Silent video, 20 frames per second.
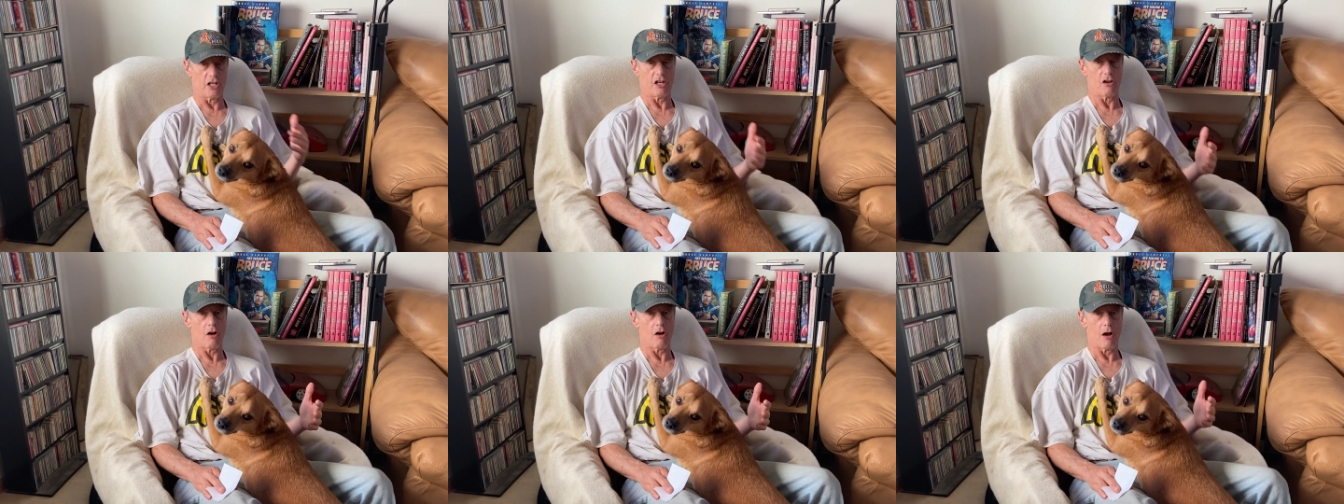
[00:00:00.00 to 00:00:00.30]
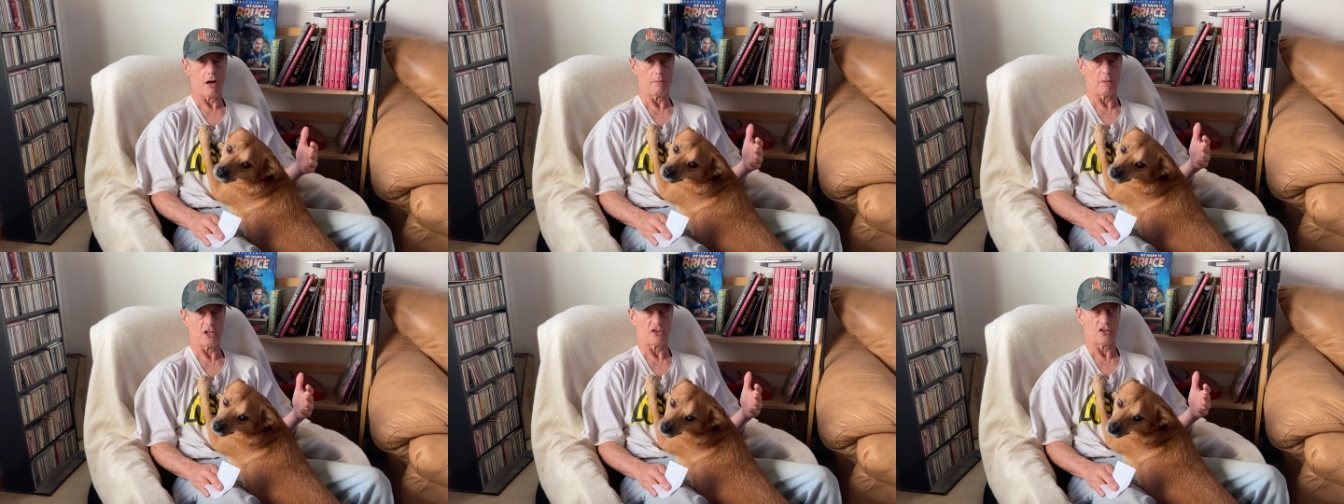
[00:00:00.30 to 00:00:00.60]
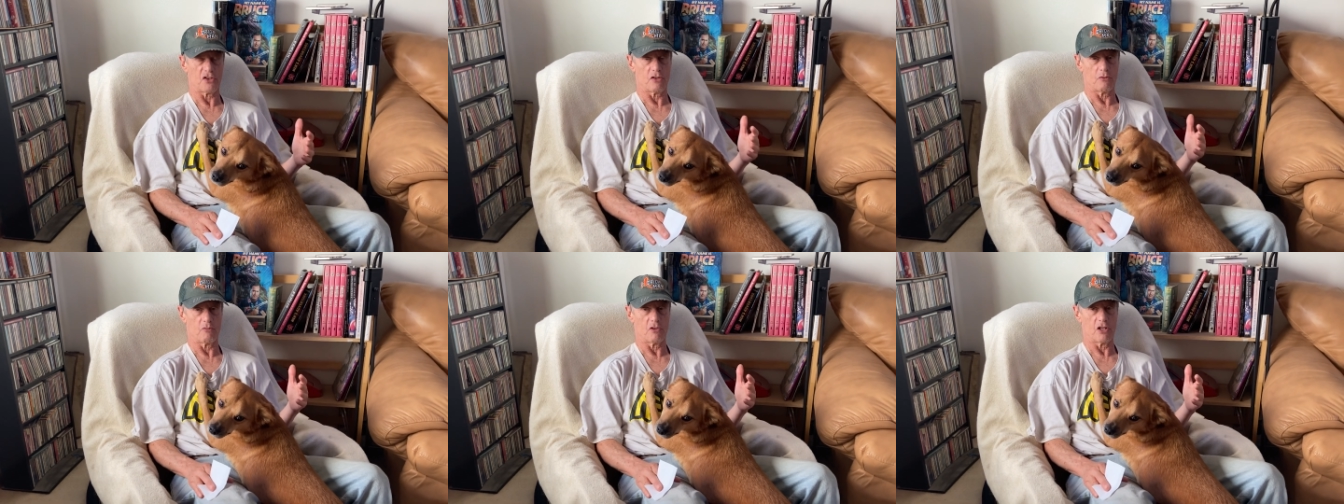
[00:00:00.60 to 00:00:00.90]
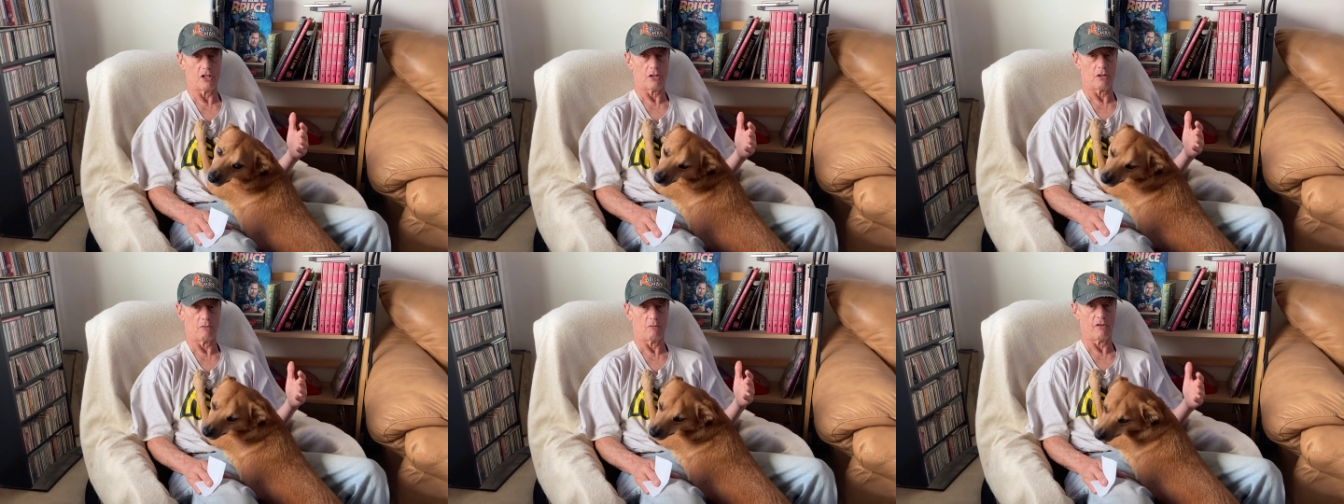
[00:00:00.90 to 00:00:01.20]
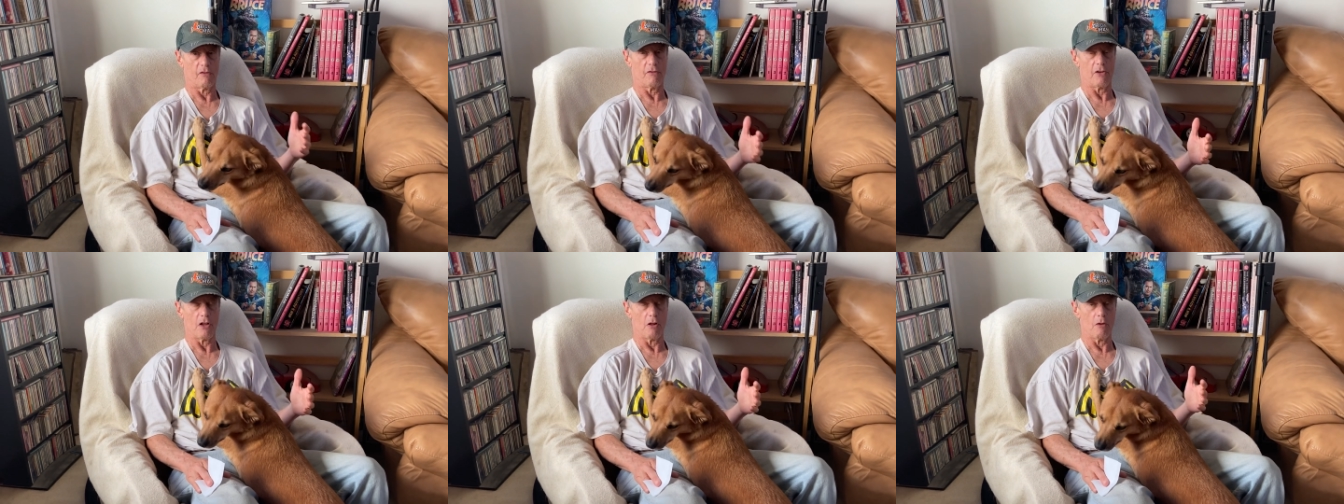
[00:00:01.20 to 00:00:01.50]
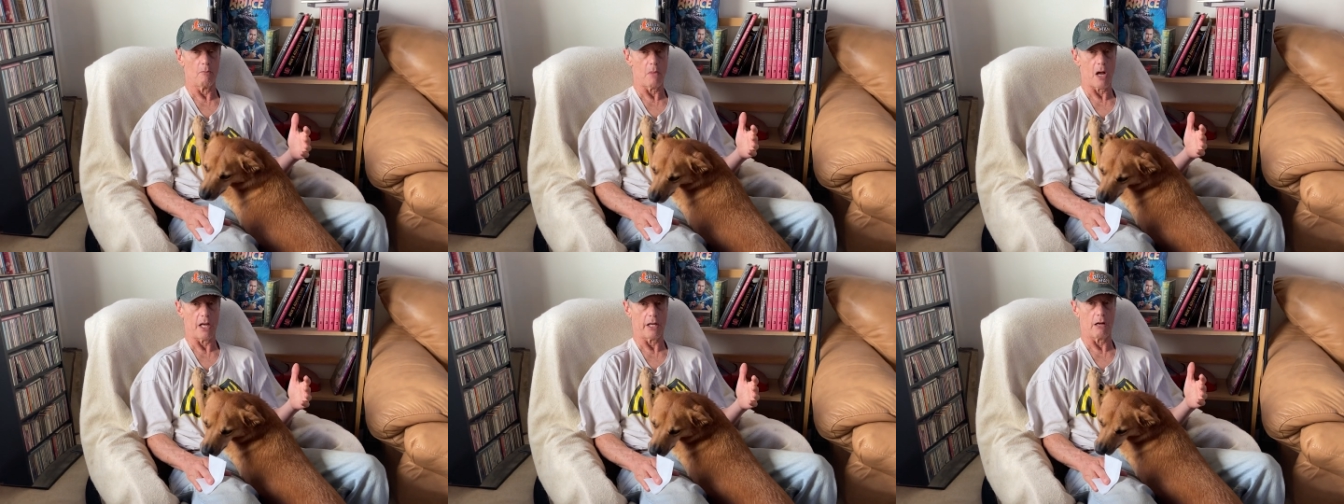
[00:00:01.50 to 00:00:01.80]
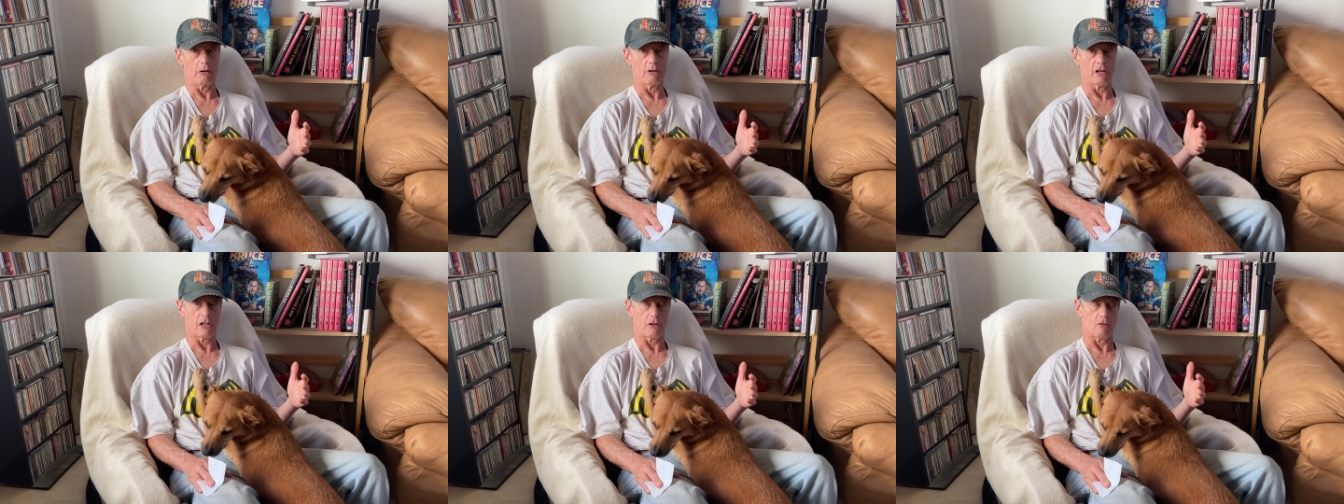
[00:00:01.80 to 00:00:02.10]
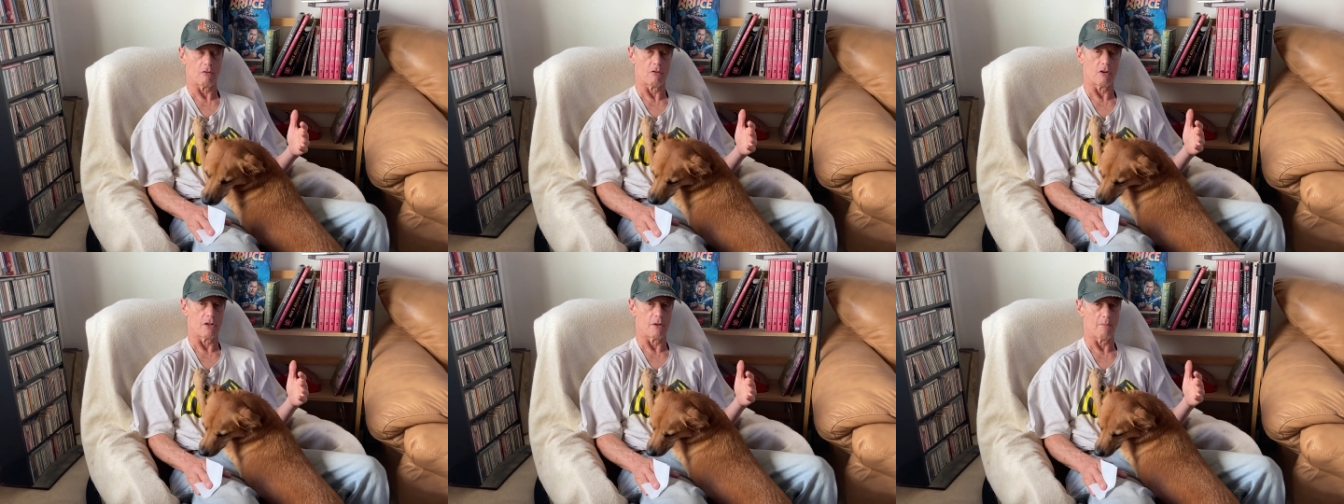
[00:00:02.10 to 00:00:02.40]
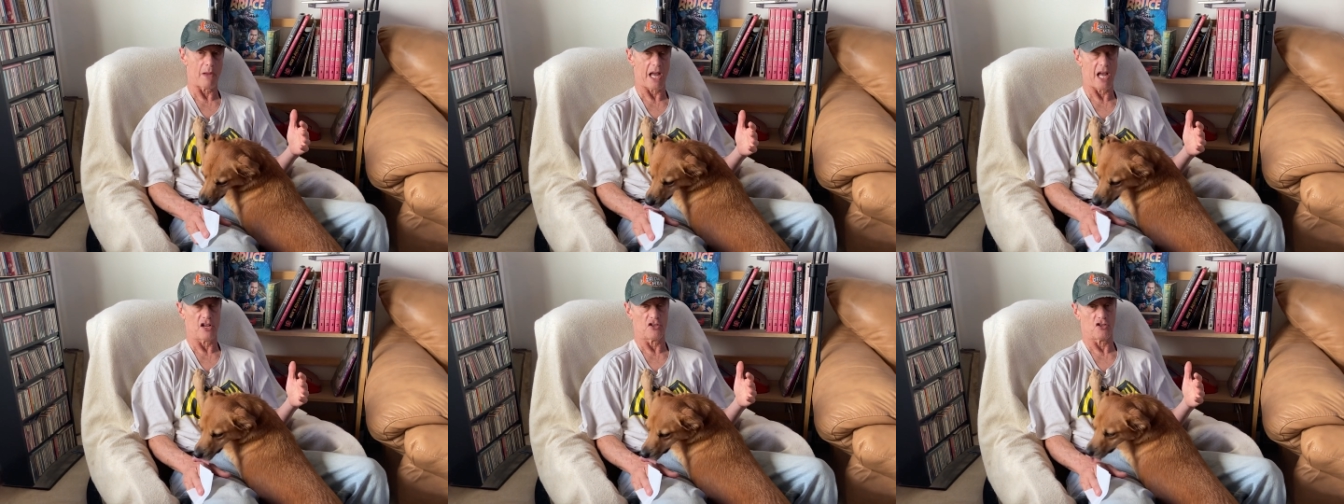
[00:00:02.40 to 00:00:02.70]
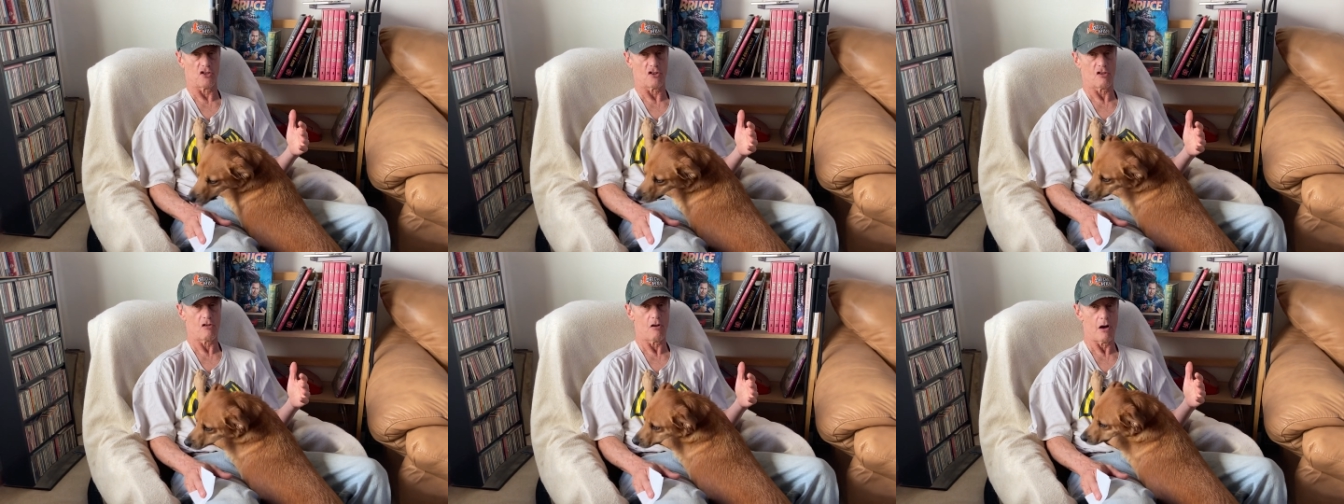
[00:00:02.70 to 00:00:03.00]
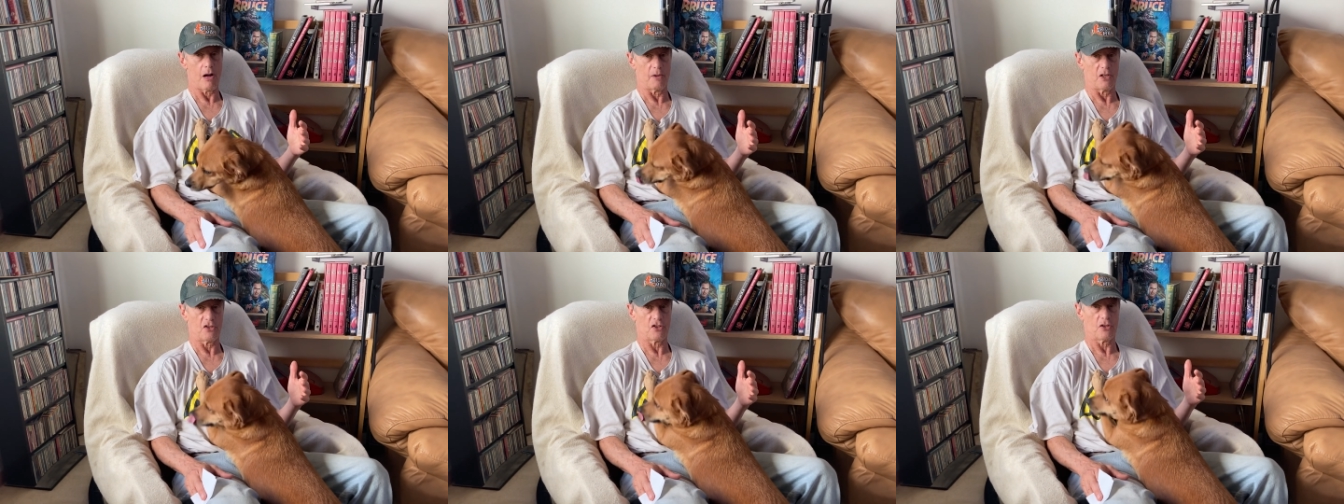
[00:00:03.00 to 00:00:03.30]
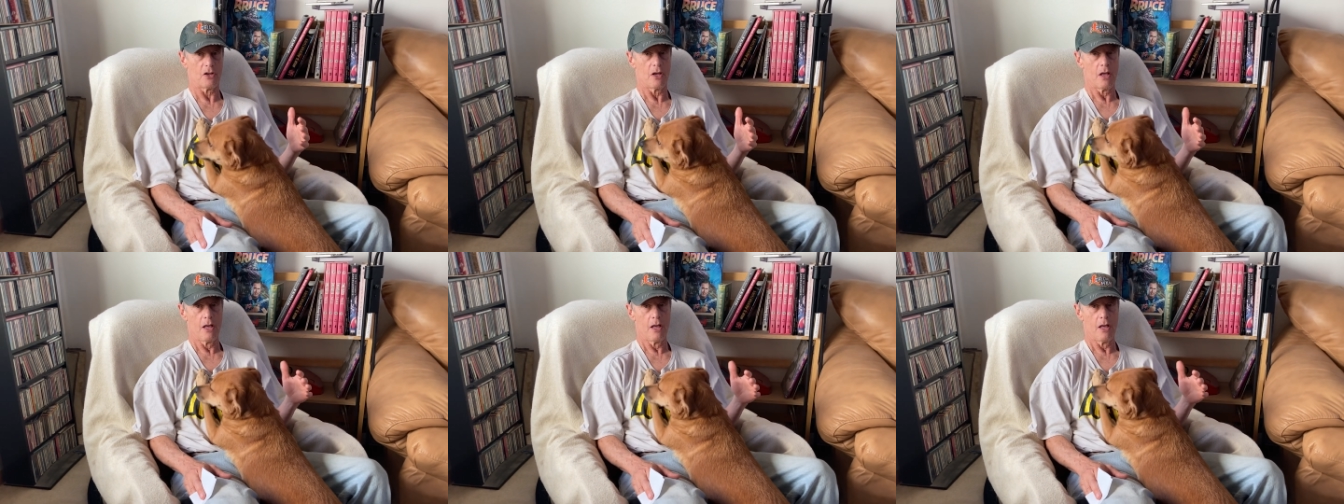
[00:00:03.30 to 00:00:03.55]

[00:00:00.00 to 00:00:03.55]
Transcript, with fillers: comics that we did with Val Mayerik or the Badger comics.